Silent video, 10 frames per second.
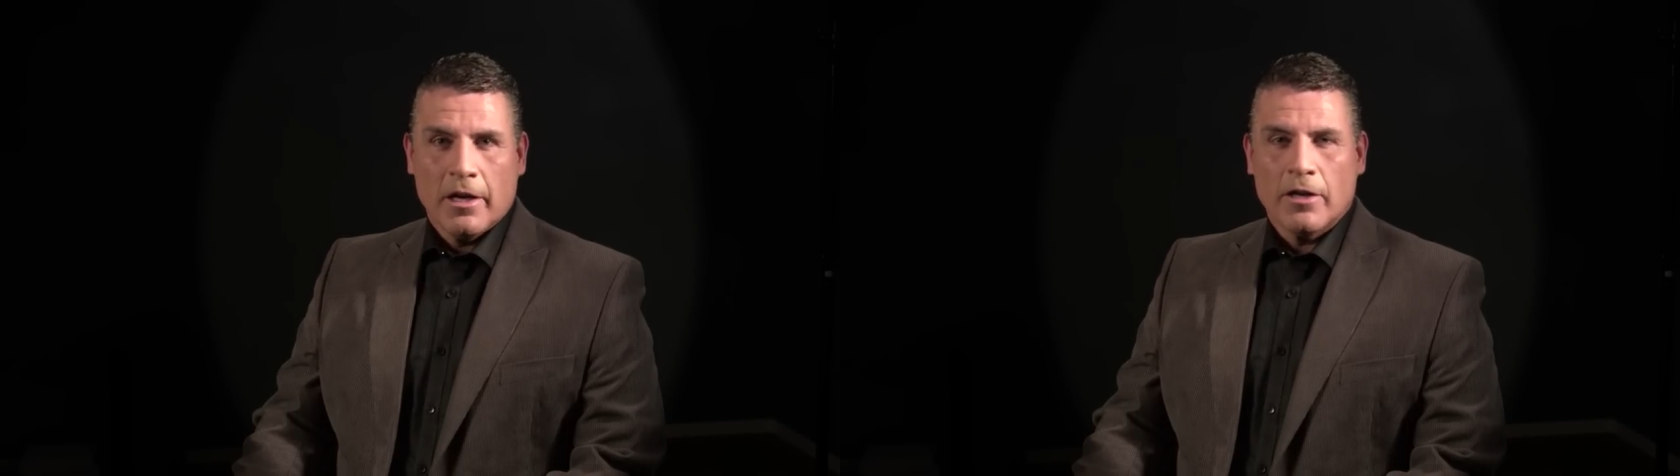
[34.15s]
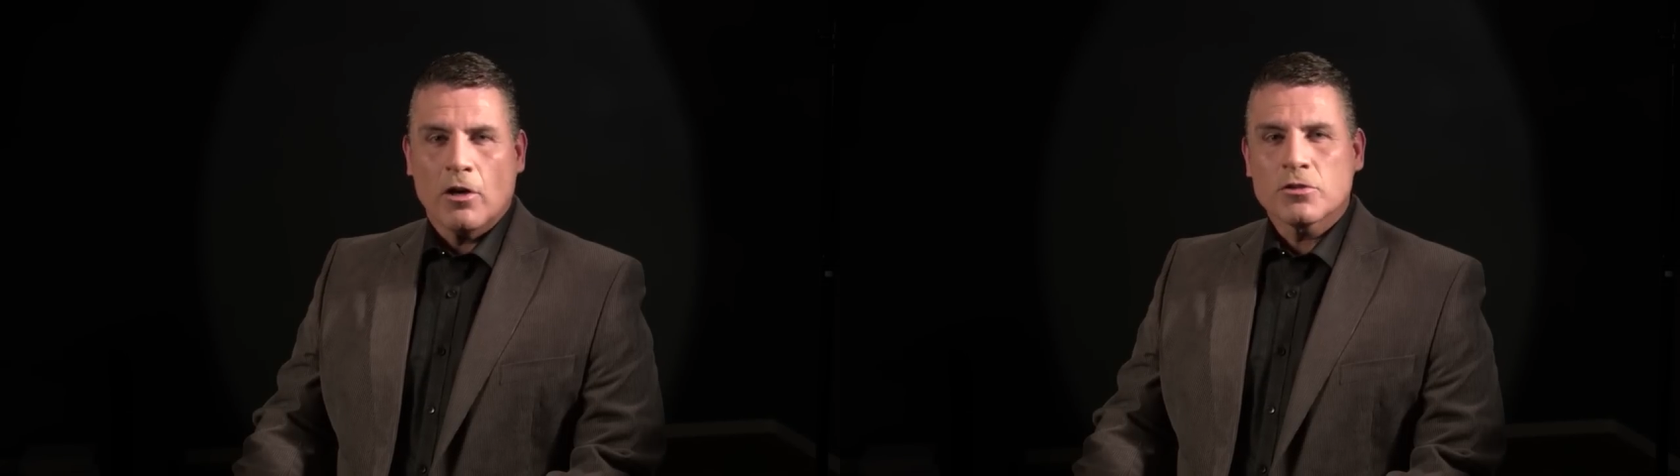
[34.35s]

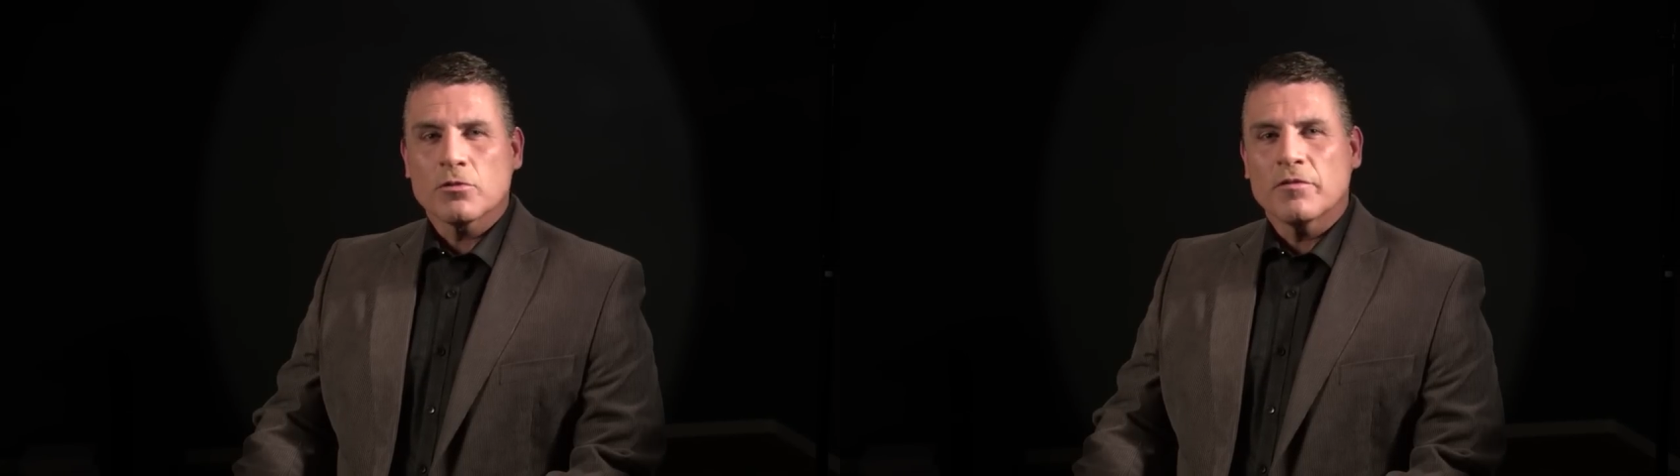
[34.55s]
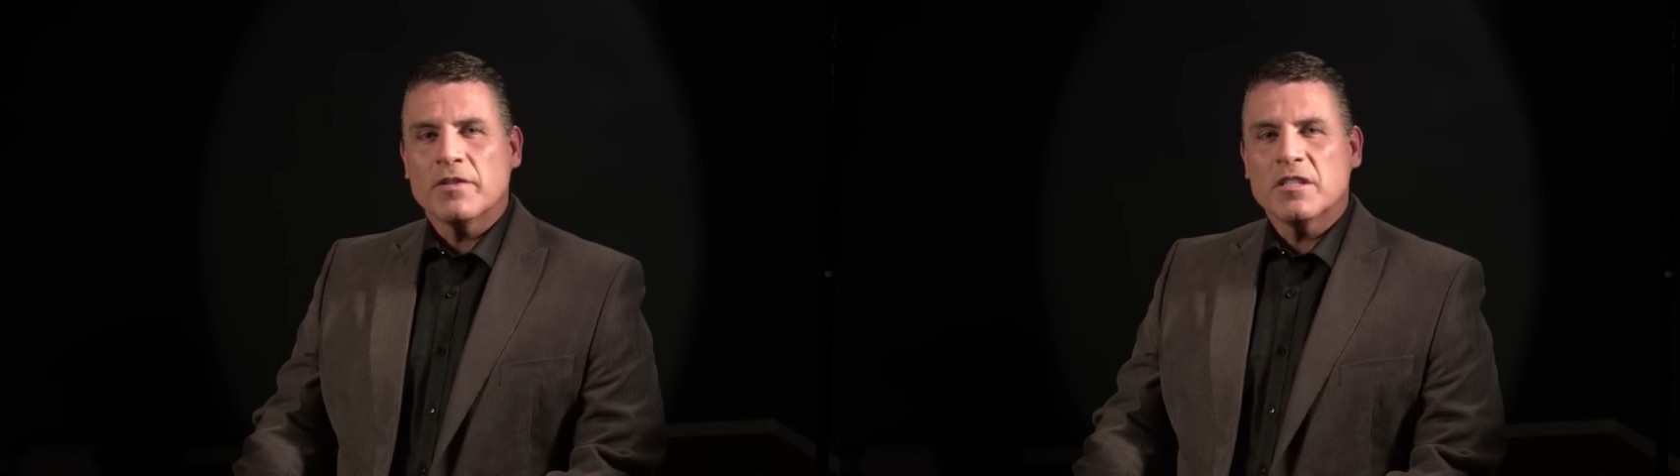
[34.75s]
and
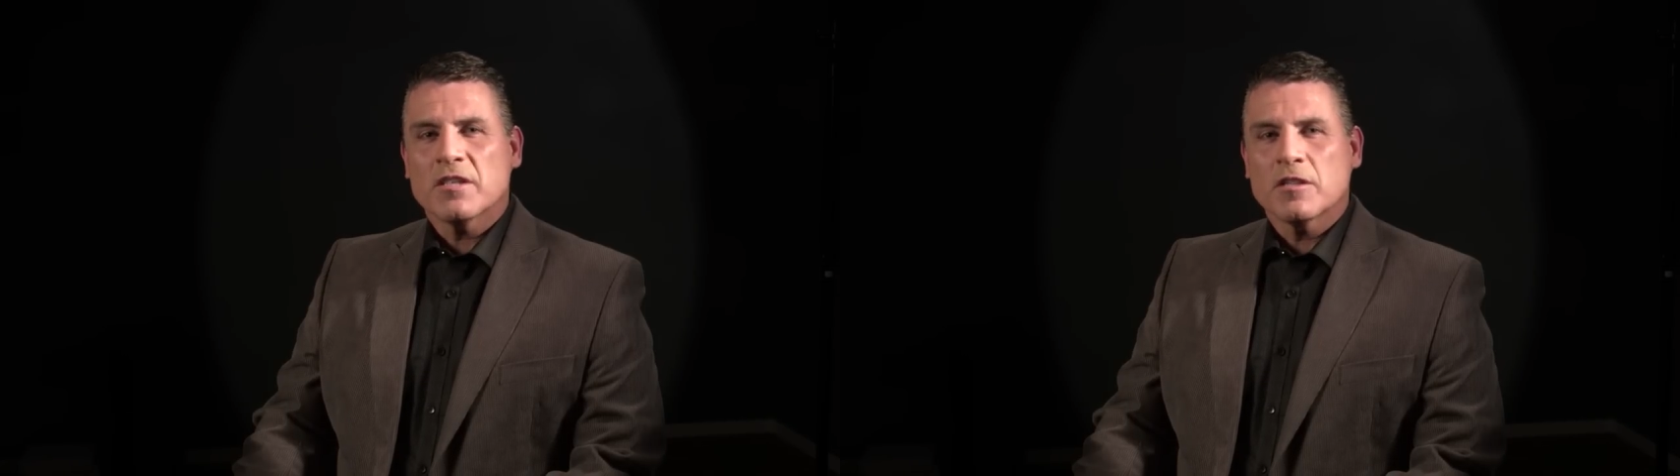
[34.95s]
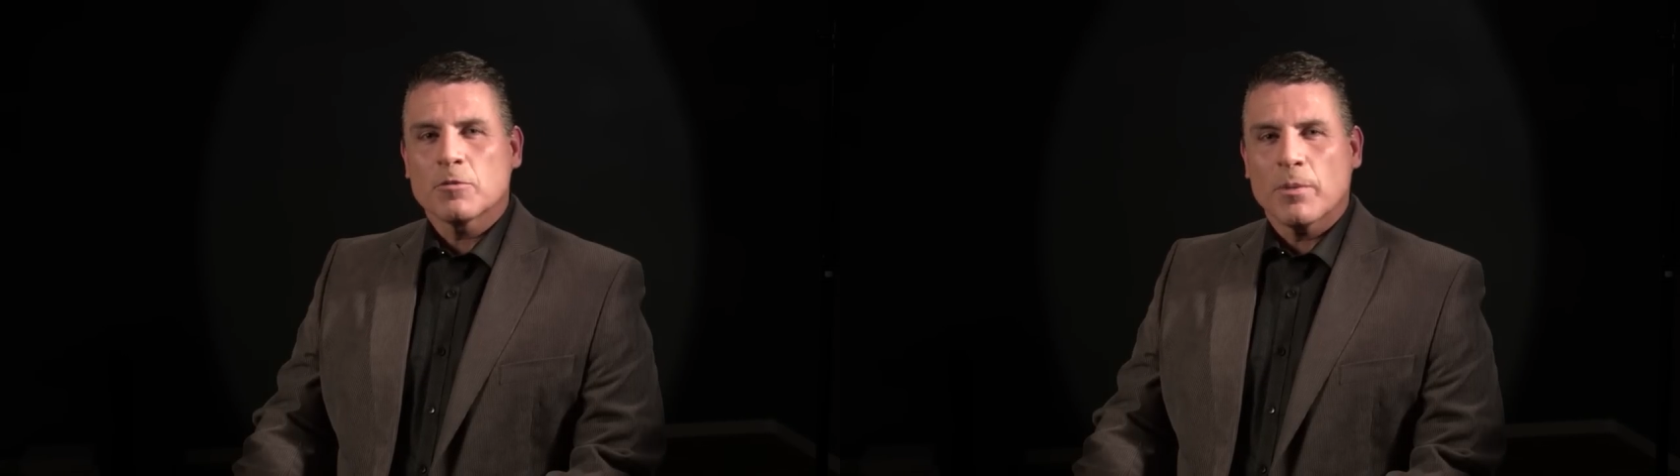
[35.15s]
also of
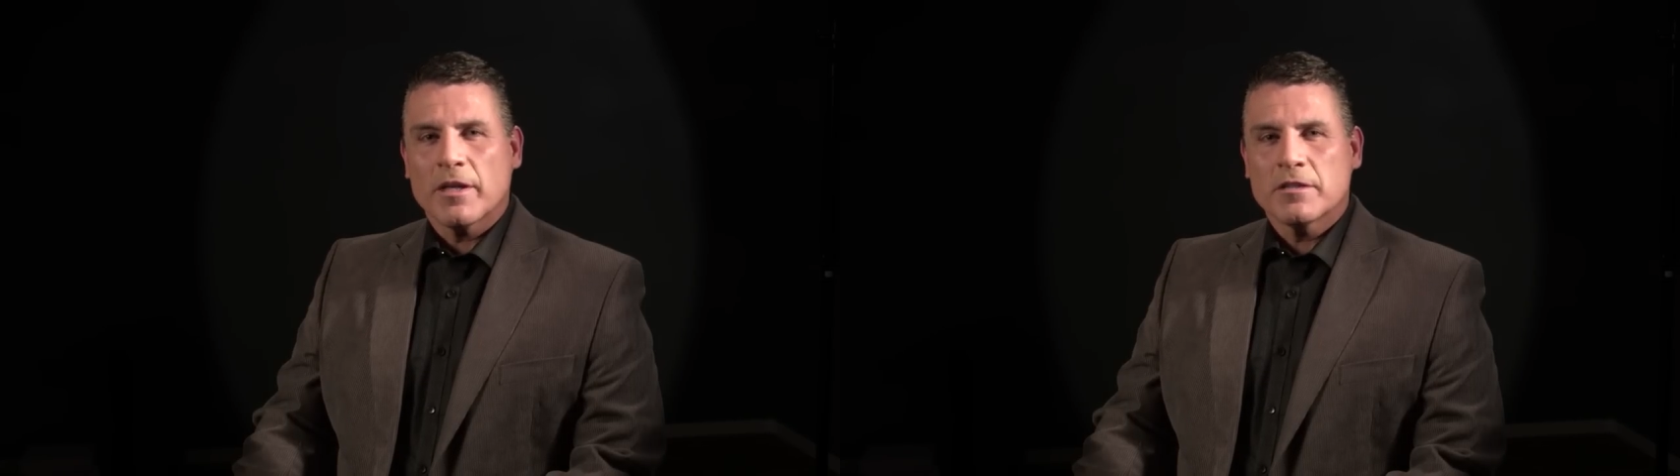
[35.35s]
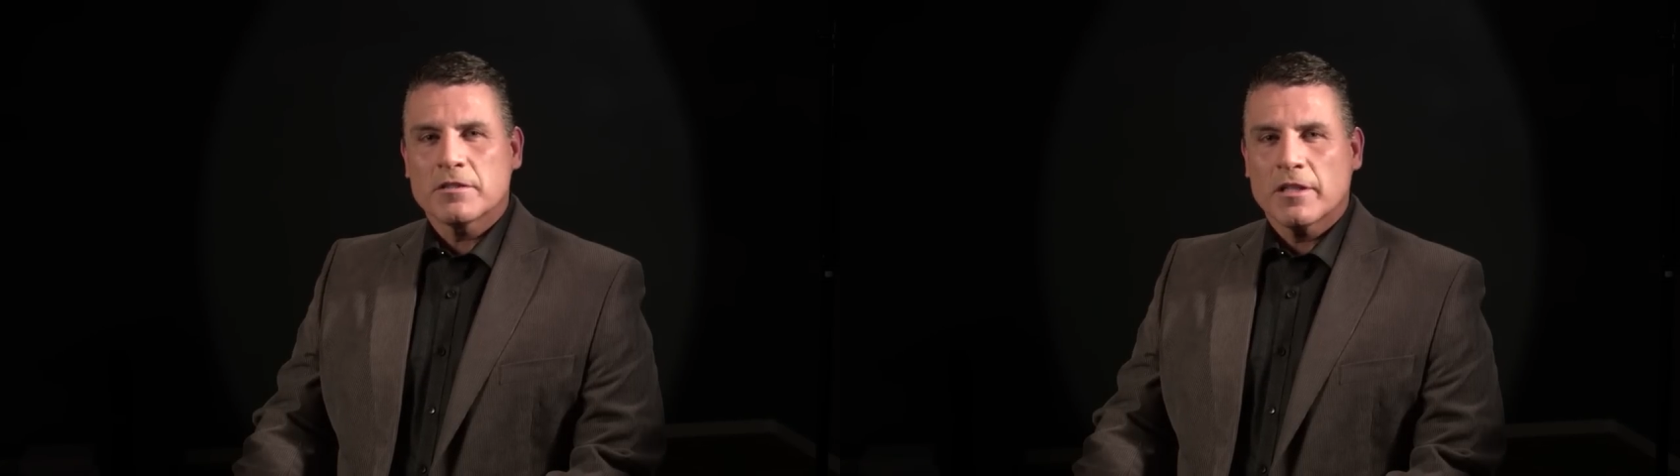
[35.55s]
Nissan's
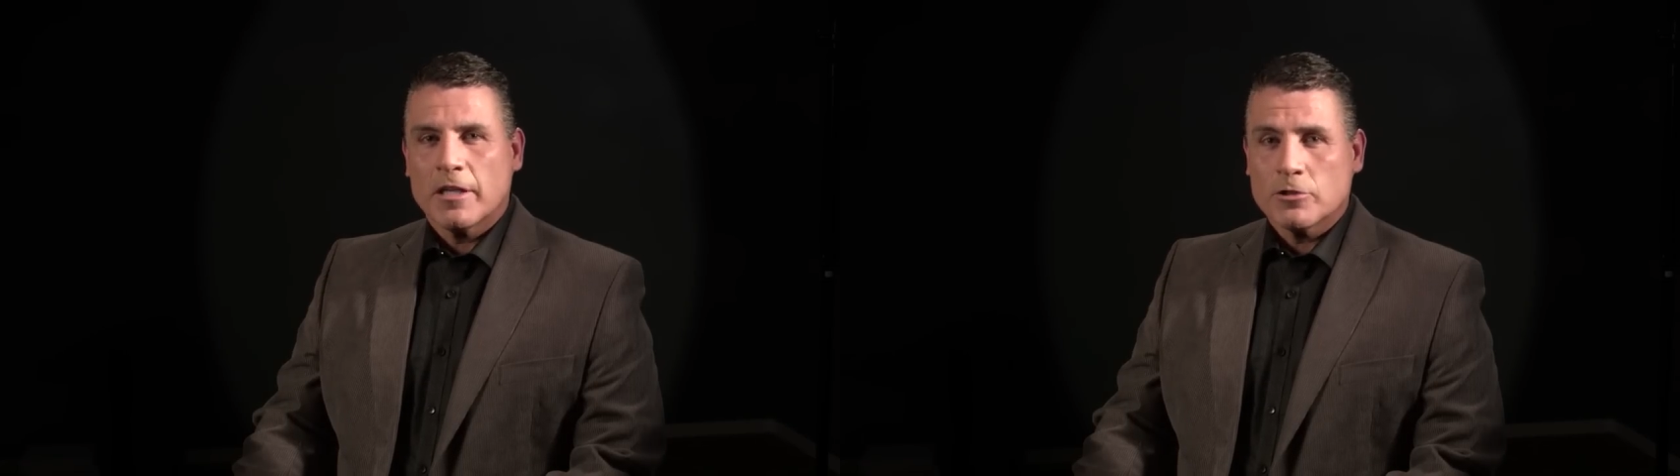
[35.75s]
place